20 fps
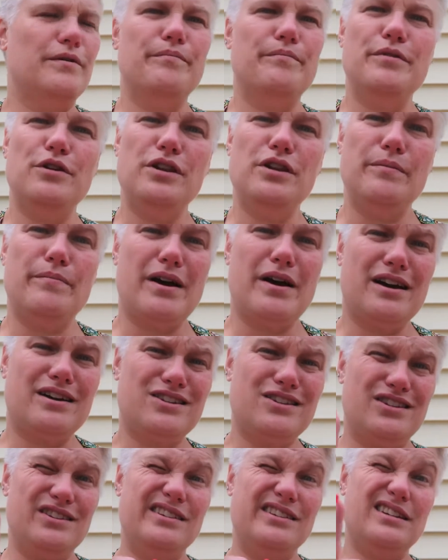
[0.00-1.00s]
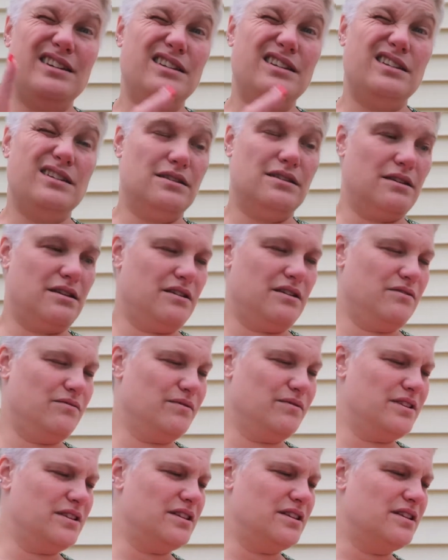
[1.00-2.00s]
beauty box, you get a discount.
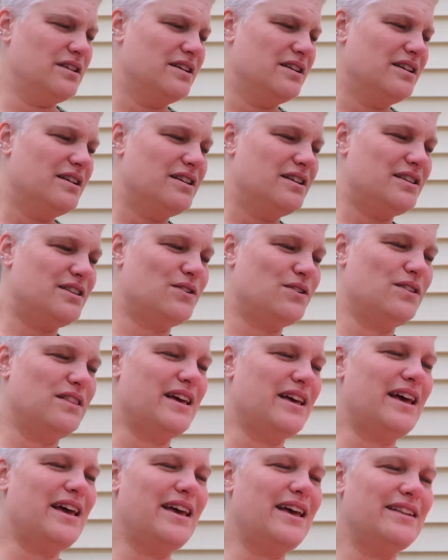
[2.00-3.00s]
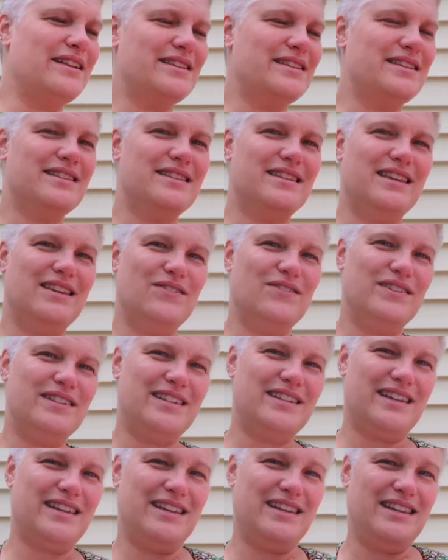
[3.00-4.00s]
So let's see
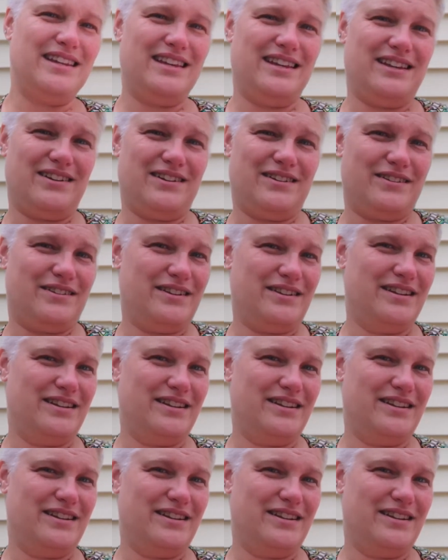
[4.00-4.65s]
what's in here.